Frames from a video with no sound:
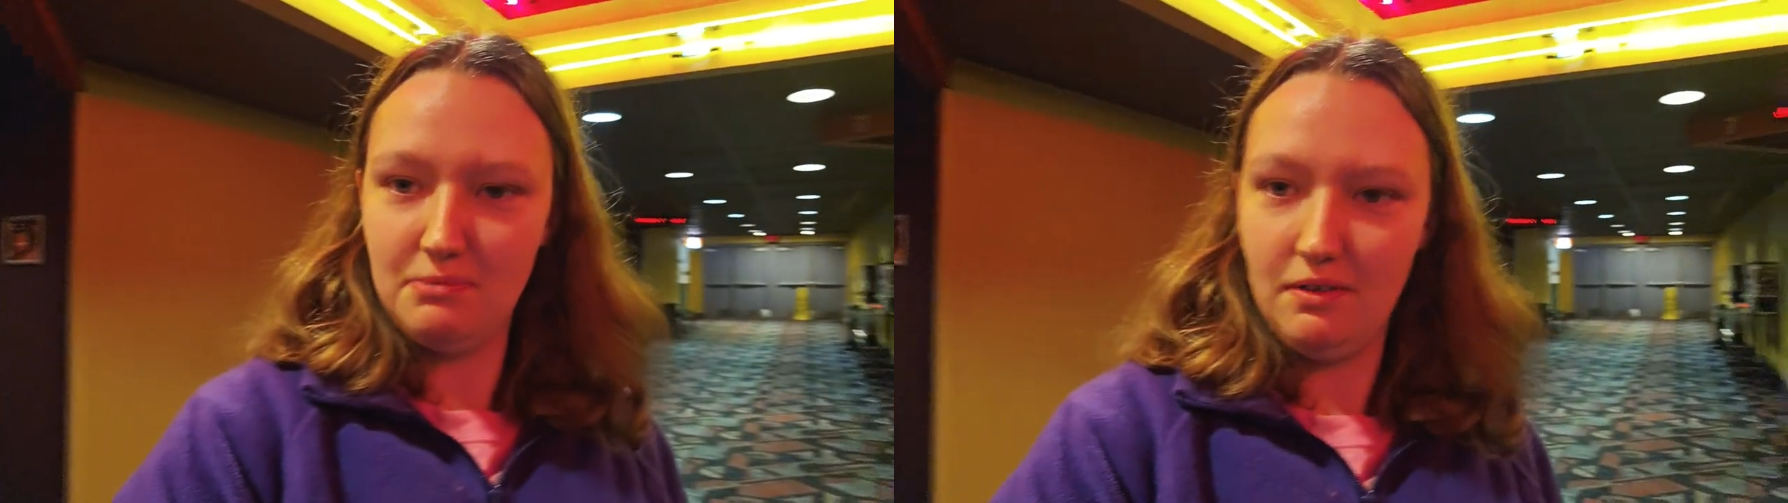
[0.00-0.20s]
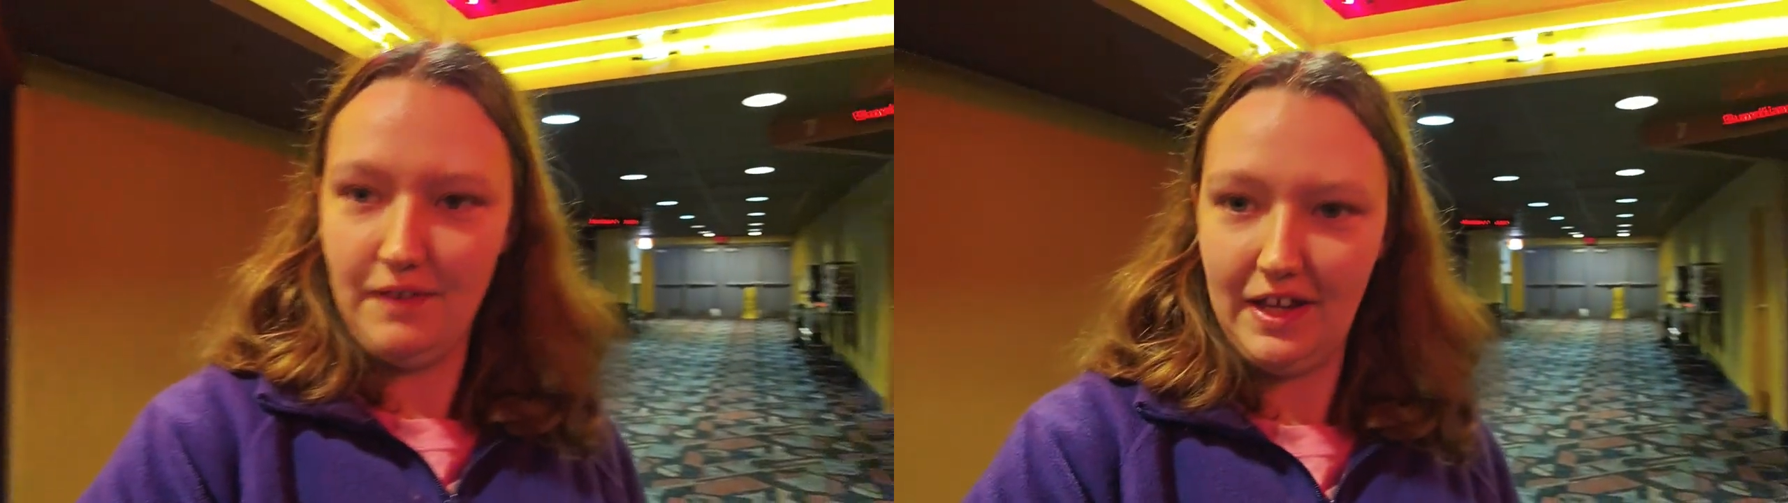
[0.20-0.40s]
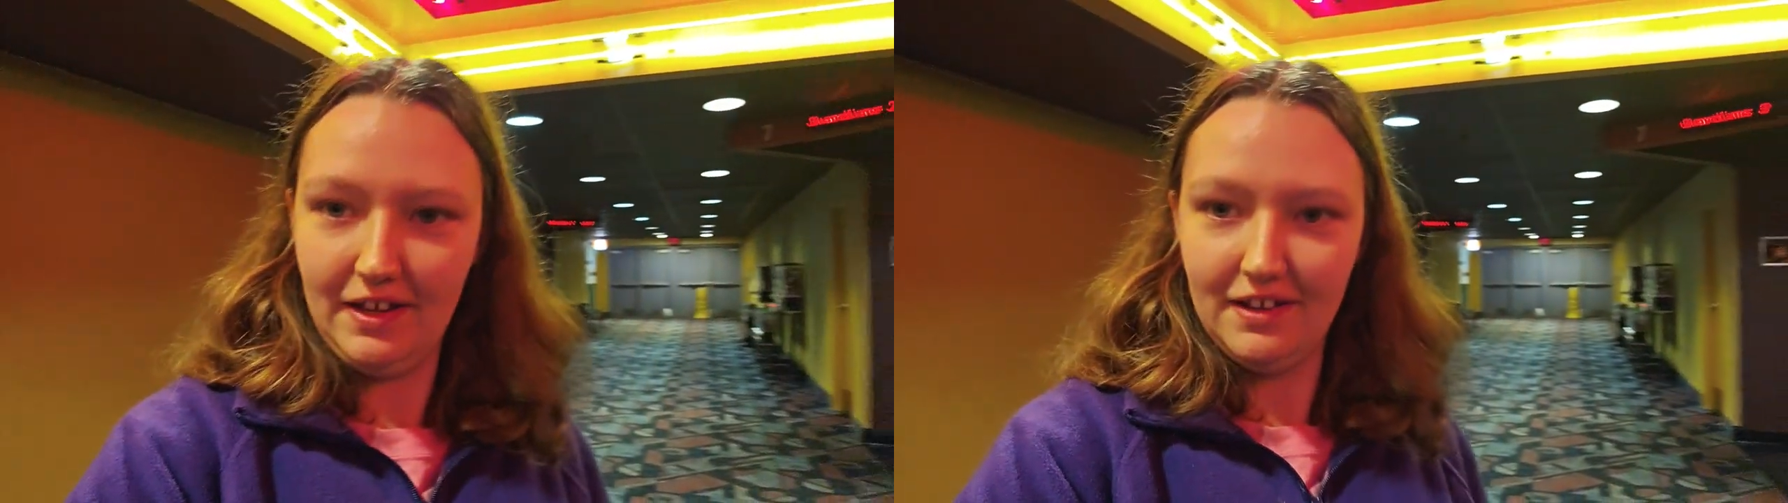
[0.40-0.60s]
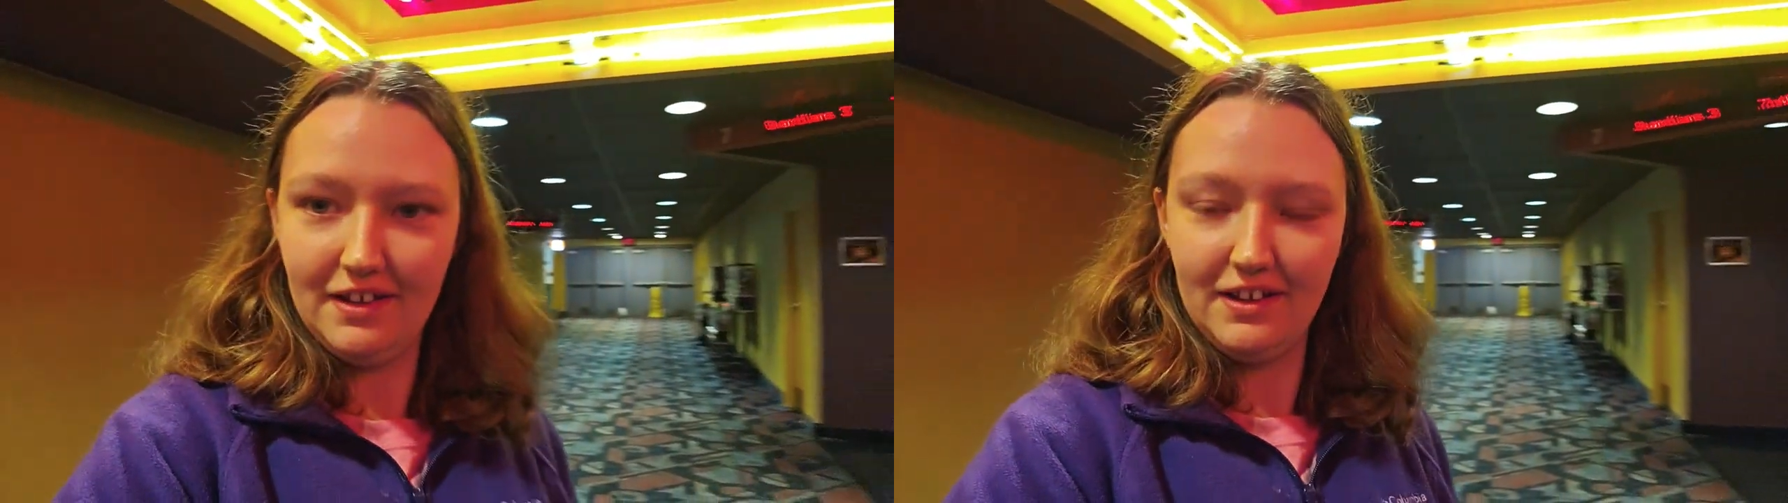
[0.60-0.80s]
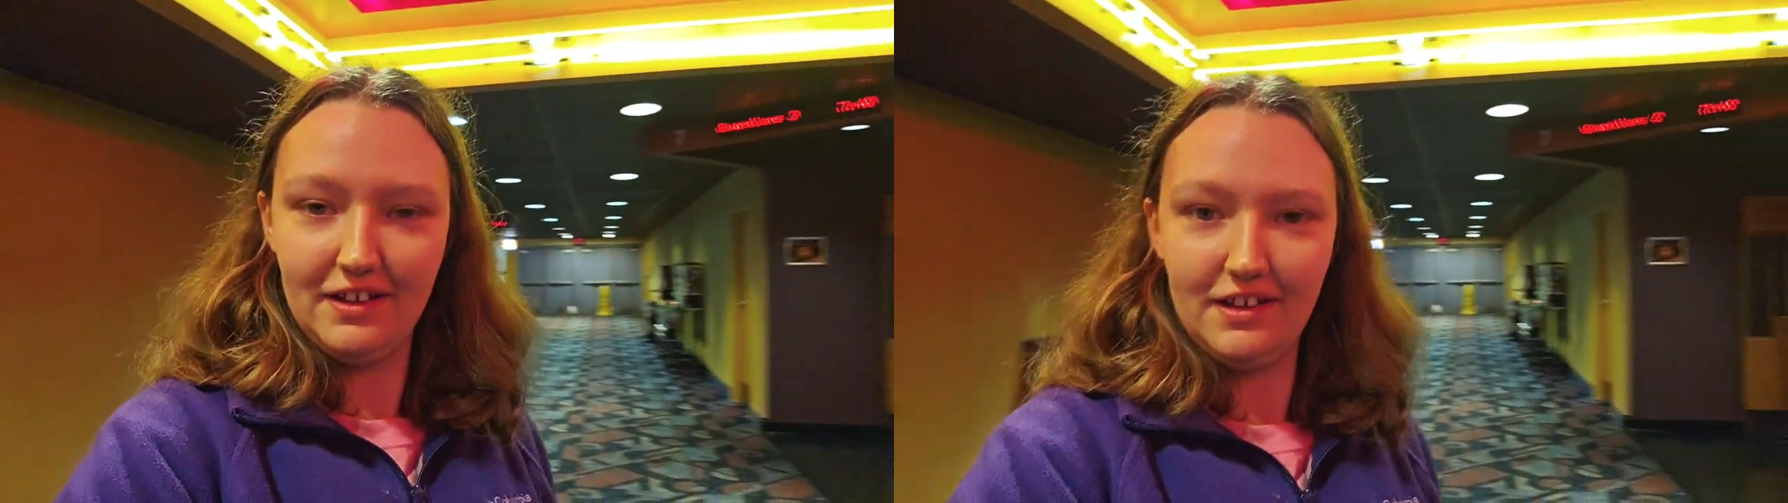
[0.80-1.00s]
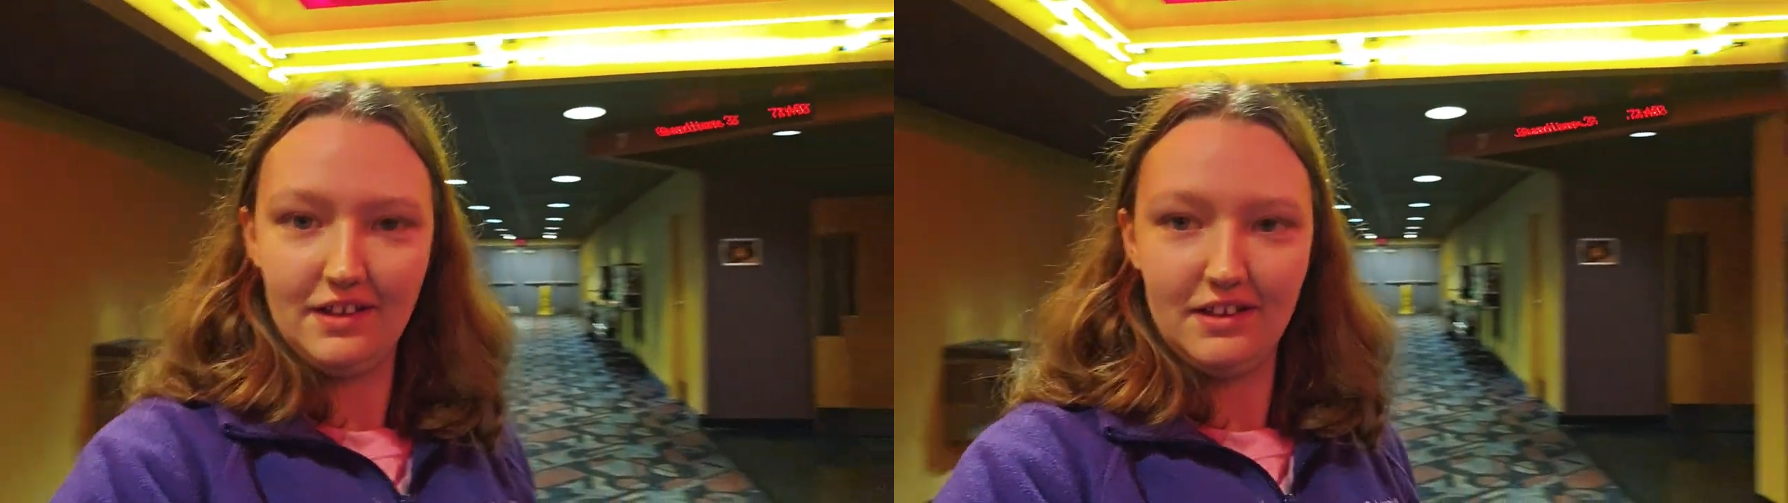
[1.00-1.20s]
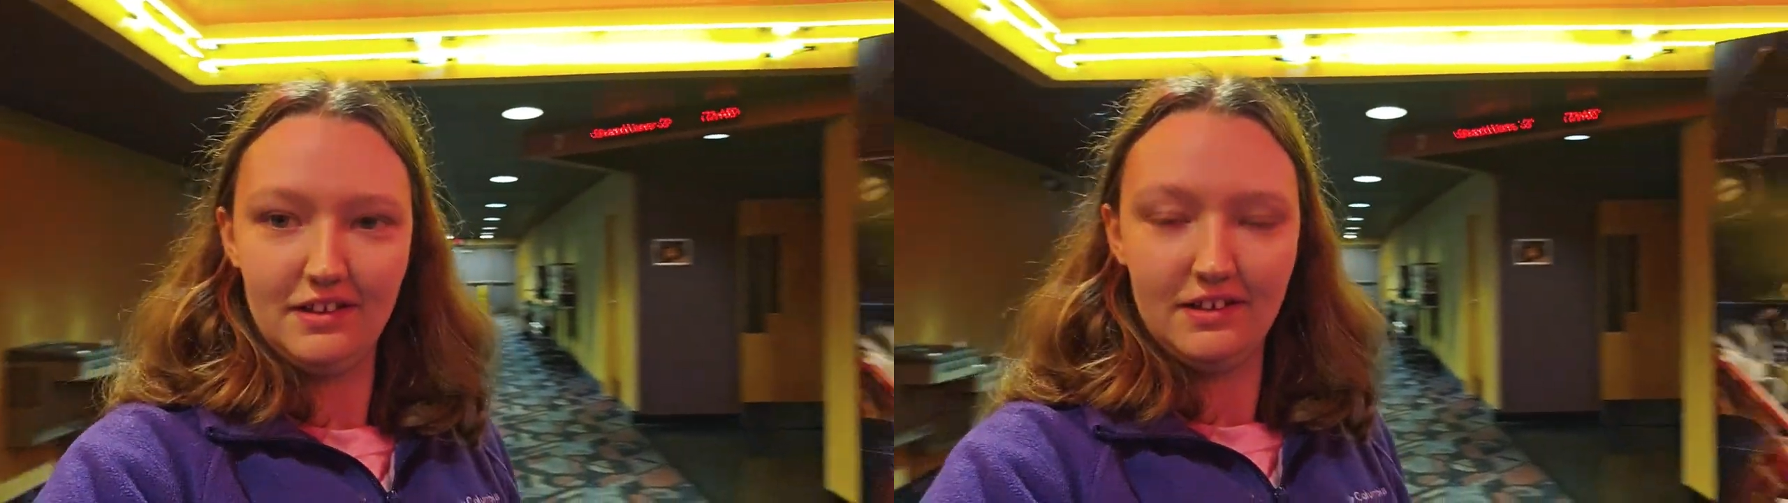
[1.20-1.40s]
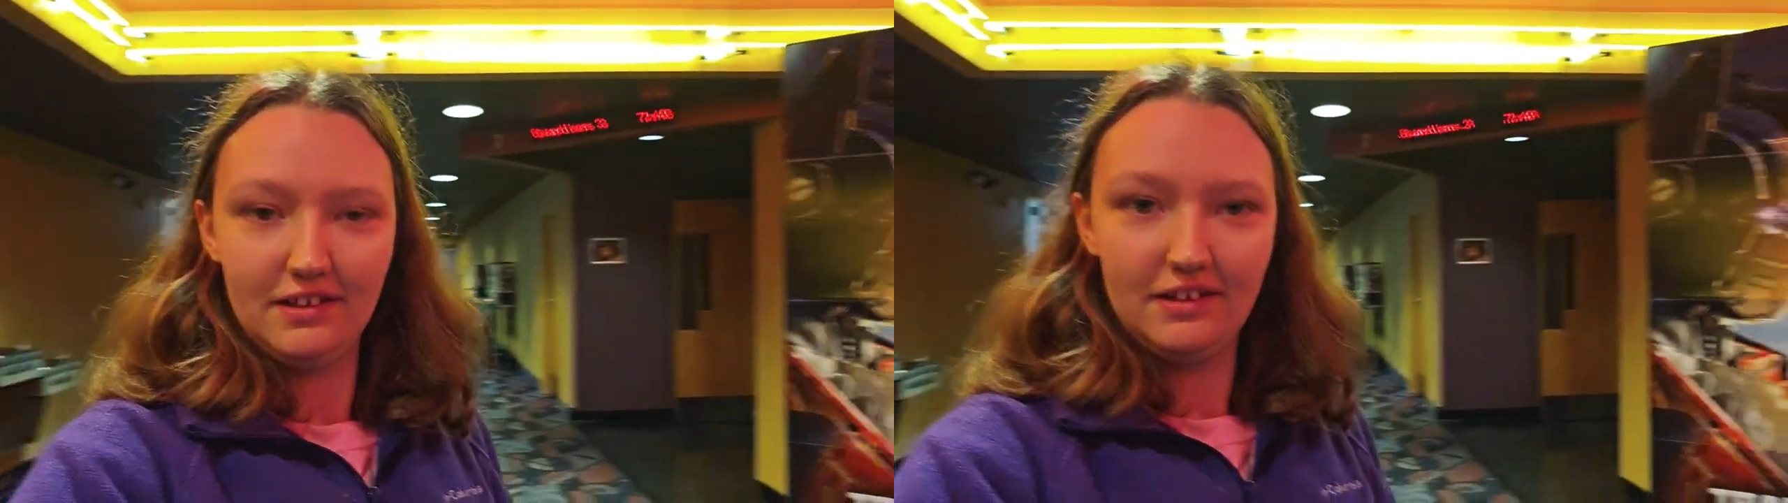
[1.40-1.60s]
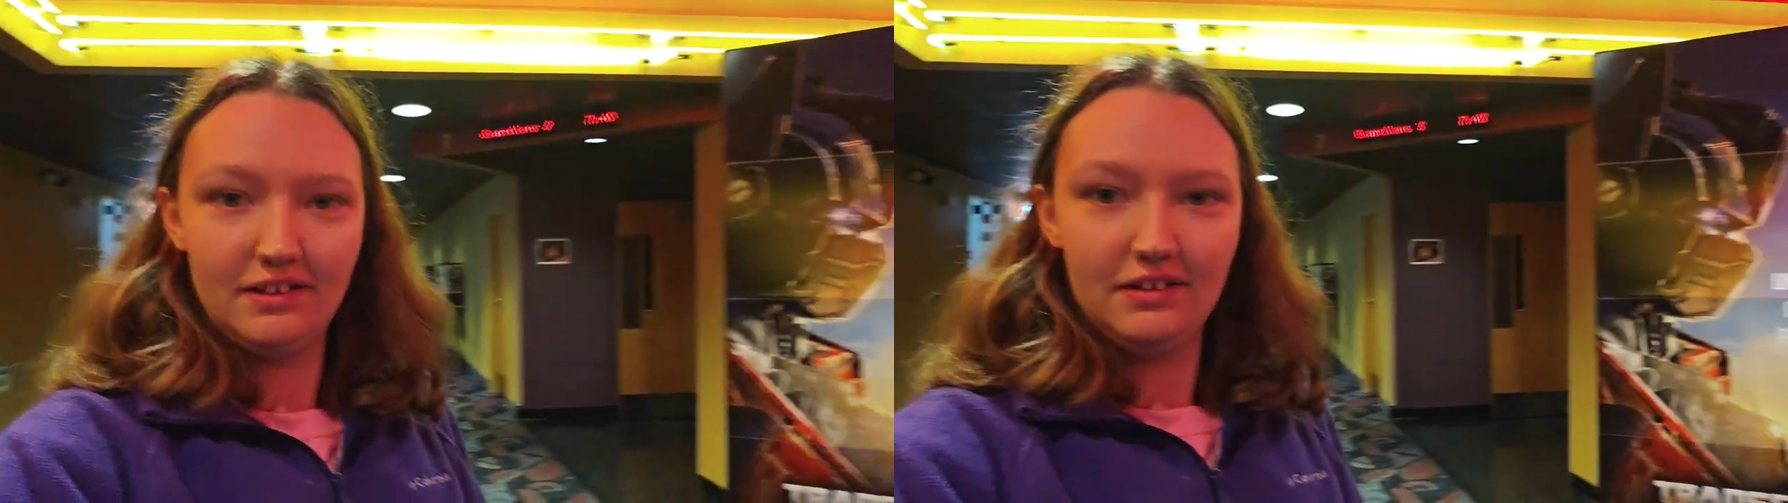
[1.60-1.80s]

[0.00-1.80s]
movie? Zach did it.